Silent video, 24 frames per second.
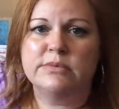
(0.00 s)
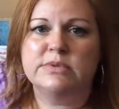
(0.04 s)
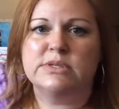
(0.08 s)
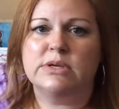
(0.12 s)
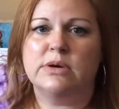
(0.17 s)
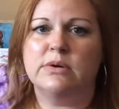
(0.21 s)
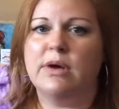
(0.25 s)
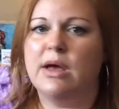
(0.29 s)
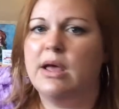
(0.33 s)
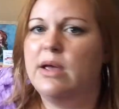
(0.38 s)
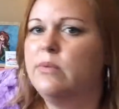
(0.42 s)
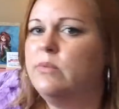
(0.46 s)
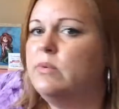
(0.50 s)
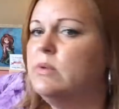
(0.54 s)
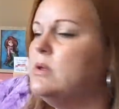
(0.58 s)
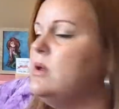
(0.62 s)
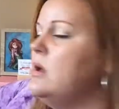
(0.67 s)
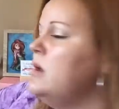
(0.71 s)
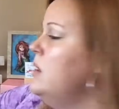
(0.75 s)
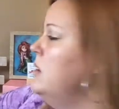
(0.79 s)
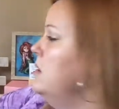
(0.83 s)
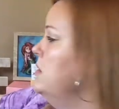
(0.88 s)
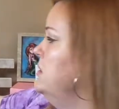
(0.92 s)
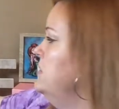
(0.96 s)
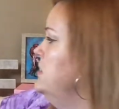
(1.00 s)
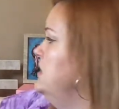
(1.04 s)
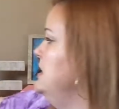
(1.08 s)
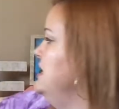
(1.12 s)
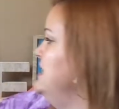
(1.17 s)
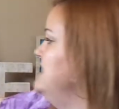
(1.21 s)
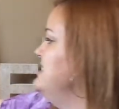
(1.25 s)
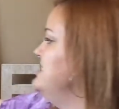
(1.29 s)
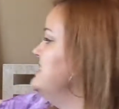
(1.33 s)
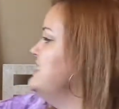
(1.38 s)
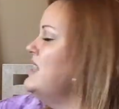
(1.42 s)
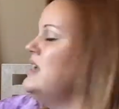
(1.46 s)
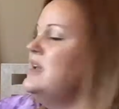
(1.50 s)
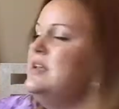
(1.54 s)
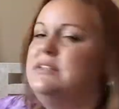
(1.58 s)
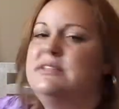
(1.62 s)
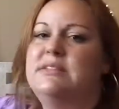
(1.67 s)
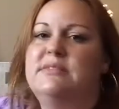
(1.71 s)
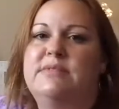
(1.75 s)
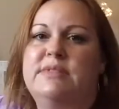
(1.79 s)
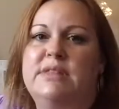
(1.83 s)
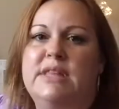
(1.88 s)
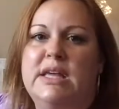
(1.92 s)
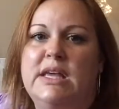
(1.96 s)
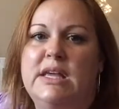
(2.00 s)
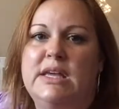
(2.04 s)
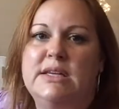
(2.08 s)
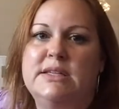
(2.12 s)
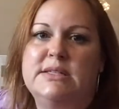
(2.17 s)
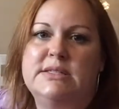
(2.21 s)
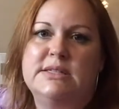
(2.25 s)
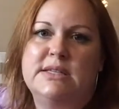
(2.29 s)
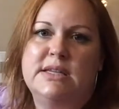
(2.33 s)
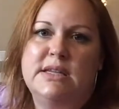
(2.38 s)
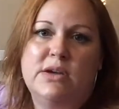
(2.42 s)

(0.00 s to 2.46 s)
So I will call these kinds of things